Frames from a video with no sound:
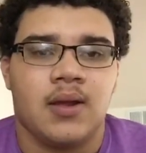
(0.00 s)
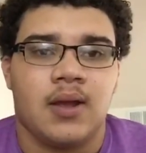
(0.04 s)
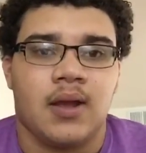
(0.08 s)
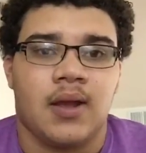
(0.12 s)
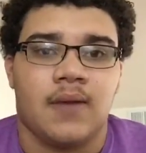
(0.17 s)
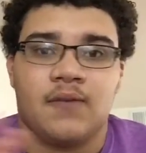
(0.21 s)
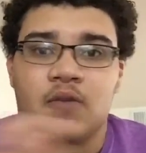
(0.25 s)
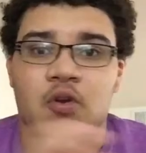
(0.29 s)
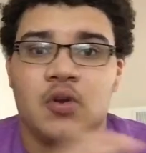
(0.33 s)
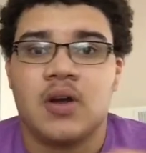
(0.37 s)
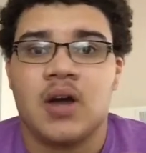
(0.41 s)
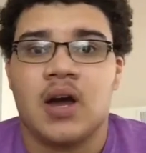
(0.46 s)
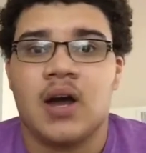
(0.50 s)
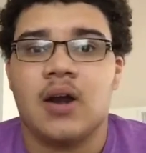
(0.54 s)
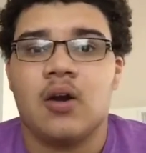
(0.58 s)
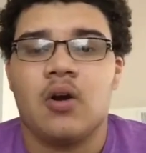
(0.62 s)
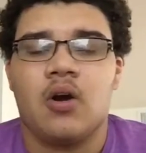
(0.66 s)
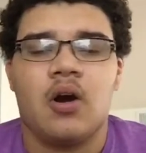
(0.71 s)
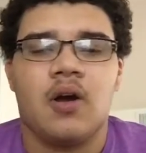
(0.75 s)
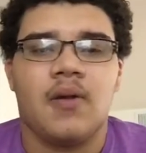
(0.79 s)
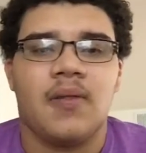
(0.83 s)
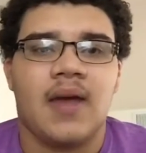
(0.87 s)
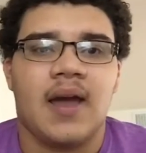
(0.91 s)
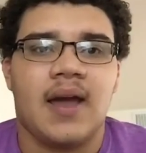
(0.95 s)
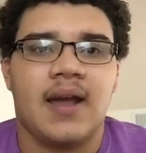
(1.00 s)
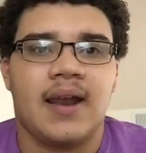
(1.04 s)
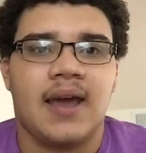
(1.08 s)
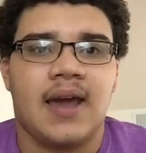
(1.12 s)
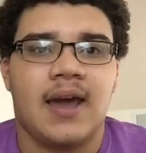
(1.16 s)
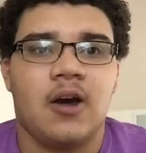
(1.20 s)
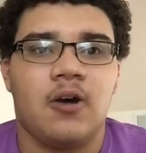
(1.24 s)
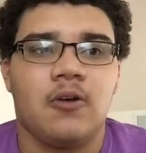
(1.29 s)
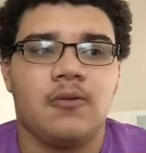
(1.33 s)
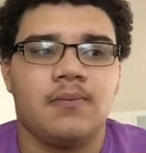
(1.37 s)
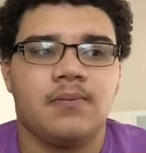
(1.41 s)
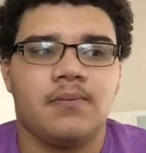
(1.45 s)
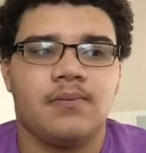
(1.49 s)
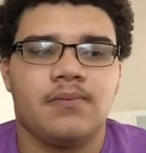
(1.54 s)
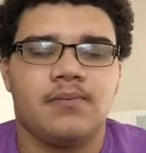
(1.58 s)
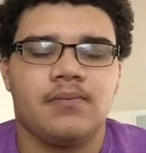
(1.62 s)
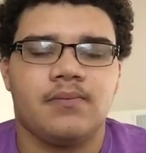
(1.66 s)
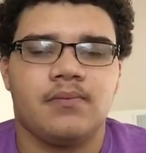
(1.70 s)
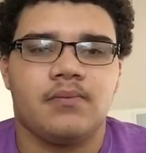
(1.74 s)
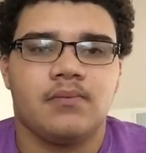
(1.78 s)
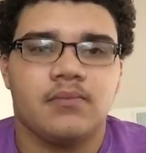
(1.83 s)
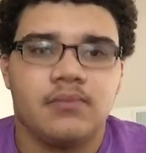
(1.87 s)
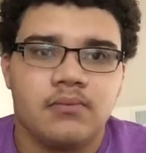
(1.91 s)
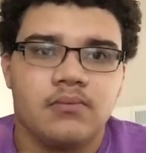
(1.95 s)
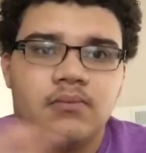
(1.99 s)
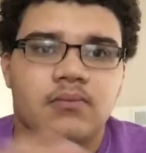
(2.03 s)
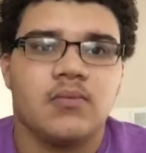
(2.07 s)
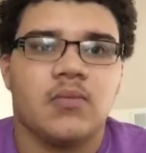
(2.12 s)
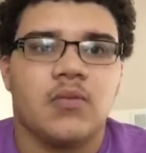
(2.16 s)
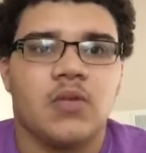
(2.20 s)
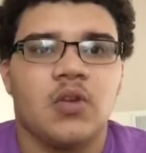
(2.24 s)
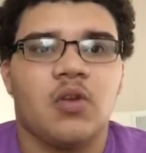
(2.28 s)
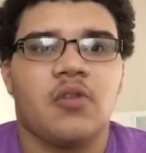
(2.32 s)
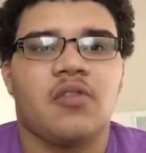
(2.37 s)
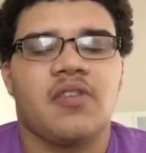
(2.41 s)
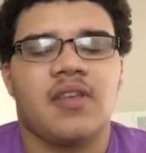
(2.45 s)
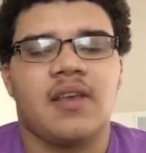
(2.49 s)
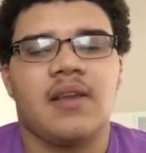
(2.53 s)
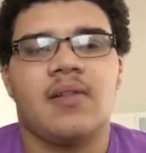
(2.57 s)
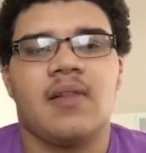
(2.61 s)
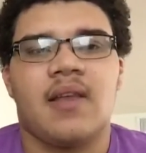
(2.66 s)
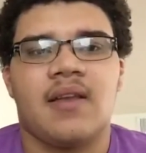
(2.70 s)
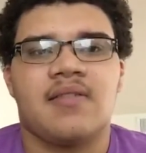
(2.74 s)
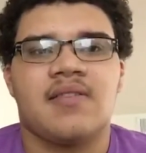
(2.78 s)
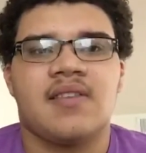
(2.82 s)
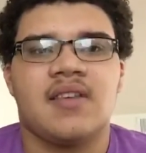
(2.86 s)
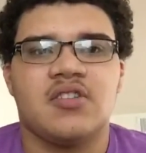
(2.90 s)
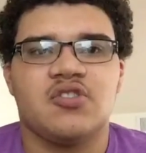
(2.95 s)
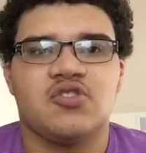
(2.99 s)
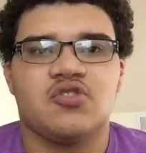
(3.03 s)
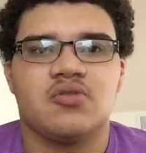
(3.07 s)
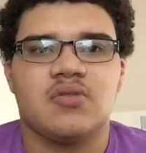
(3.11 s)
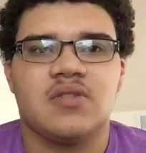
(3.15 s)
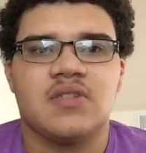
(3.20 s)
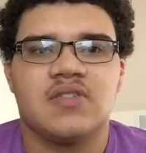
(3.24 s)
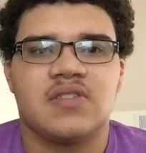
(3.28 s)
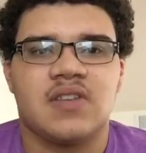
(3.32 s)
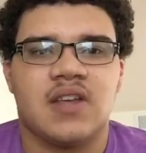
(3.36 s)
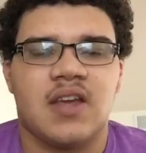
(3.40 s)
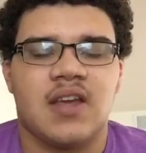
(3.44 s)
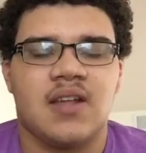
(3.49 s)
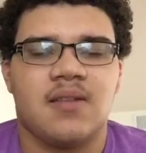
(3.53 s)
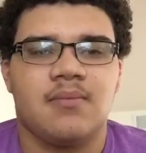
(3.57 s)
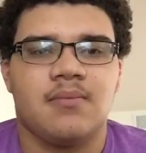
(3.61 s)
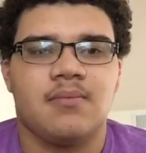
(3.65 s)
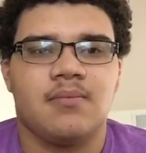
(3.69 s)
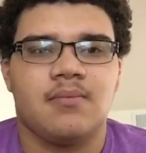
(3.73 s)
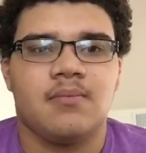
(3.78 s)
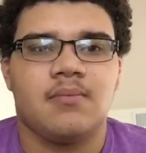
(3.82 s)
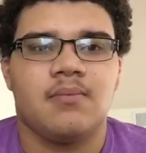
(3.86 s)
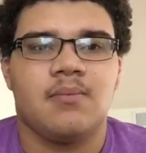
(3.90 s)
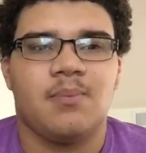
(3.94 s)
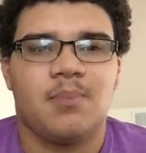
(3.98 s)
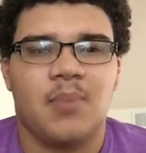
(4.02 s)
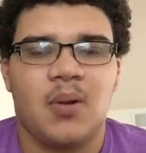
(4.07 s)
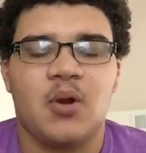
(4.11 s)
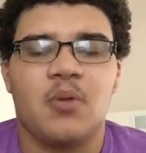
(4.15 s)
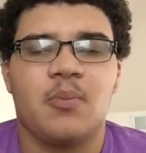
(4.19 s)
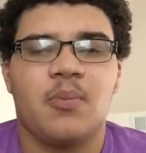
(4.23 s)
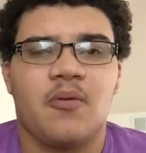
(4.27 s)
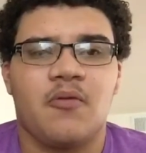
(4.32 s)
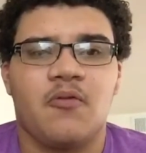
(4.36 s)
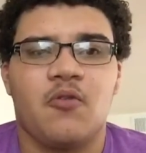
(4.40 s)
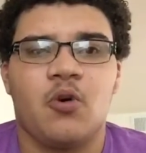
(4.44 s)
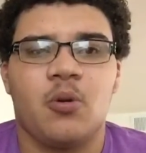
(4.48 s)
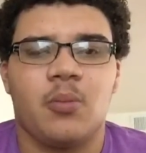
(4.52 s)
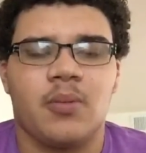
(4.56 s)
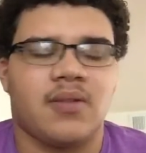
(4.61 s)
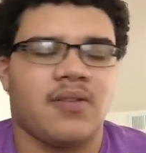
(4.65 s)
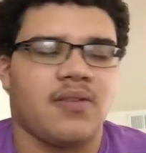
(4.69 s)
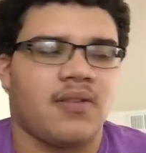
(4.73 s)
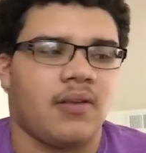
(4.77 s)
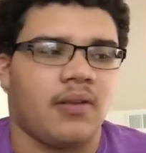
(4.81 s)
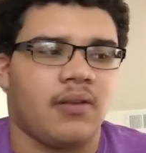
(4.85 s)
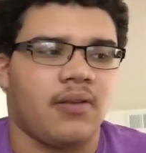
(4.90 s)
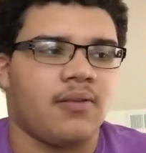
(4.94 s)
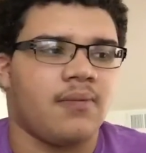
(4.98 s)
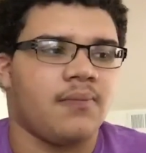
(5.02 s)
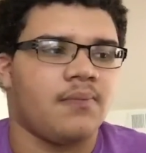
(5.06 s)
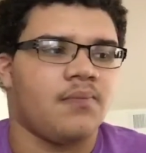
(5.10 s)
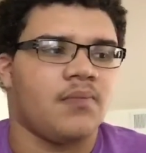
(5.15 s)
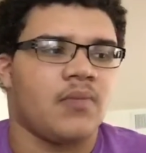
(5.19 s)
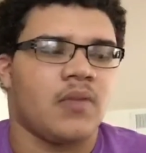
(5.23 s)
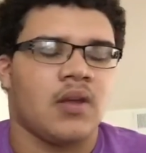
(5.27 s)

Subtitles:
If you cut all that out, you'll see less injuries and better performances.